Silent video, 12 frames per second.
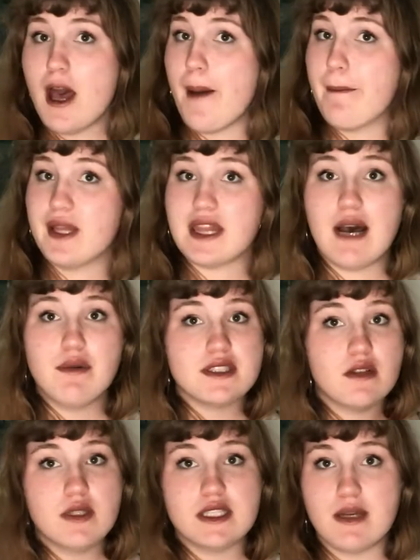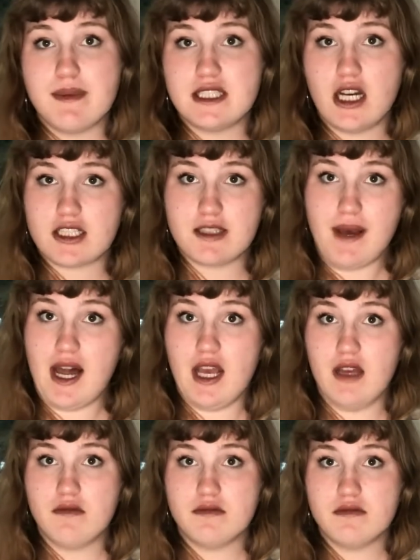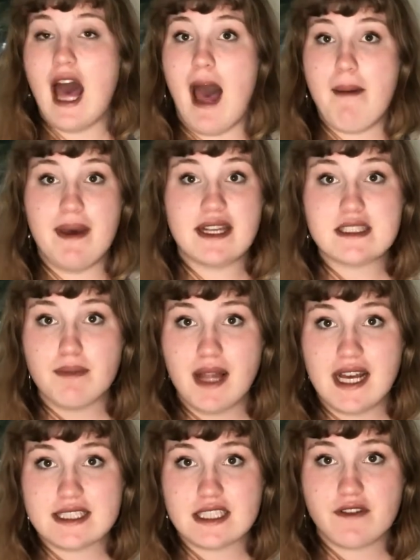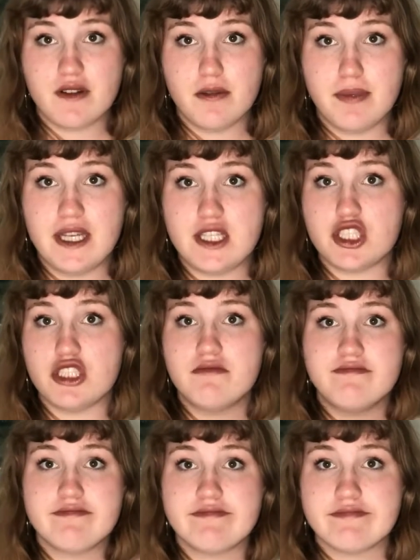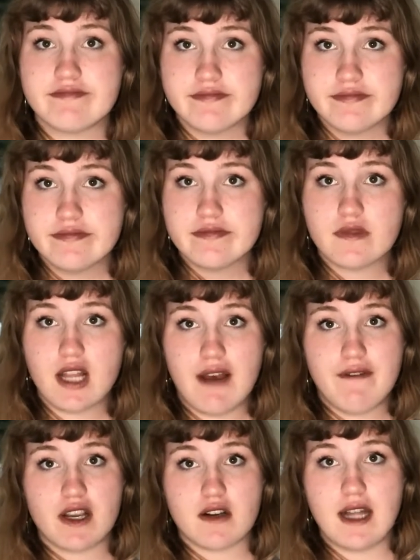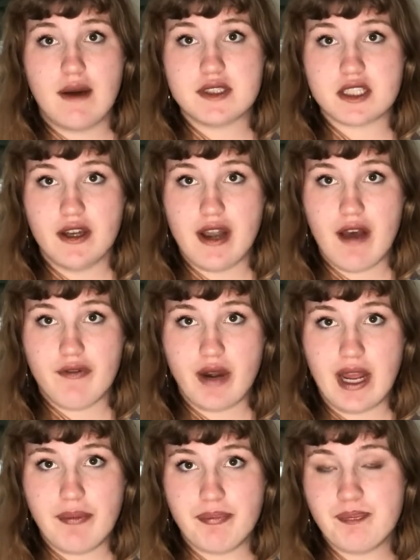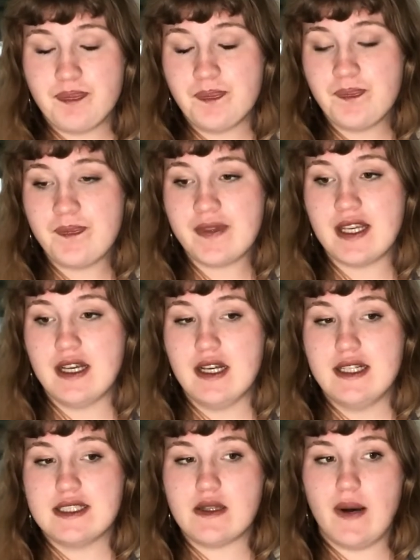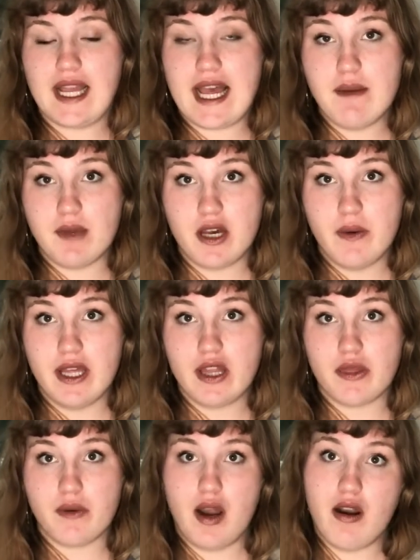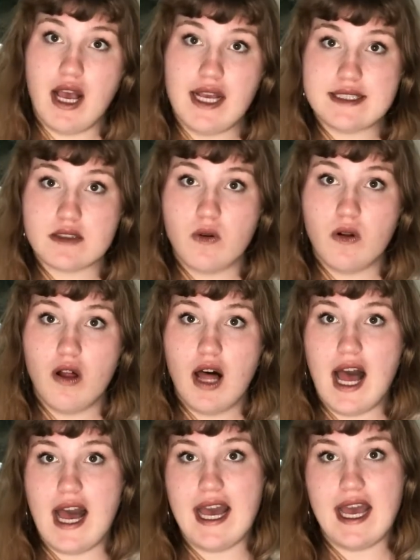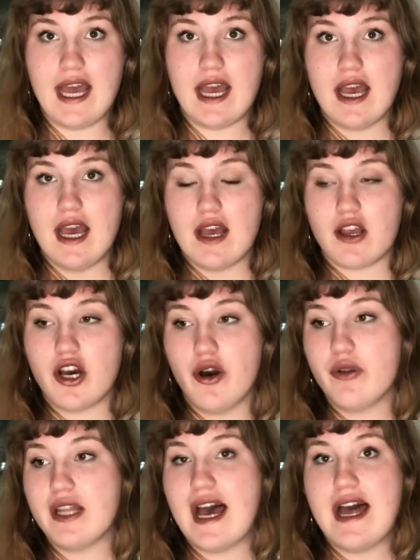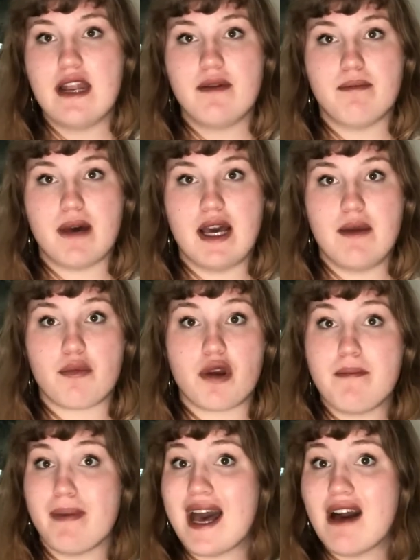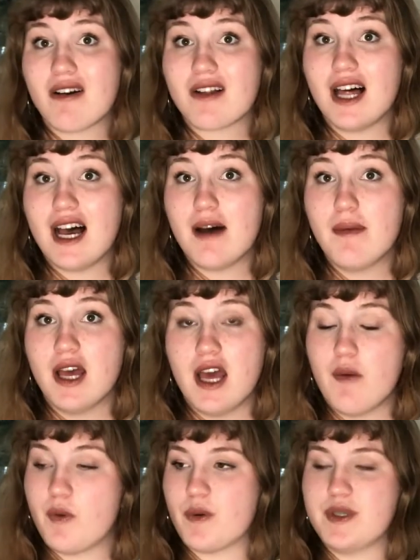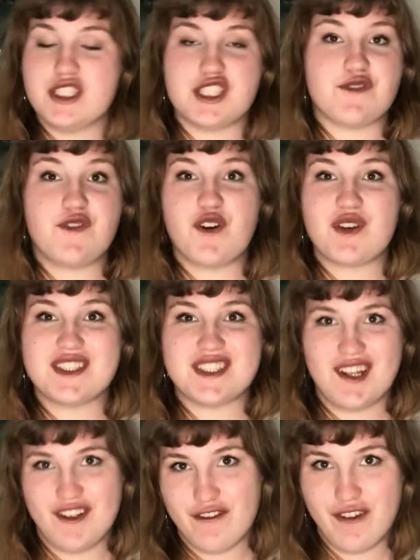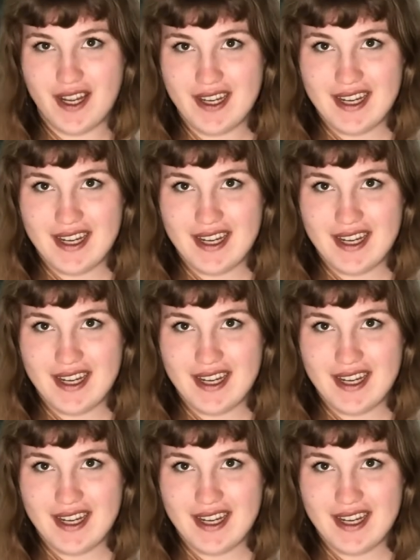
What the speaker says: But that was the only time I talked about it. I picked up plastic from the beach. I figured that was good enough, right? So I kept going throughout high school. I co-led my marine bio club, where we just focused on fun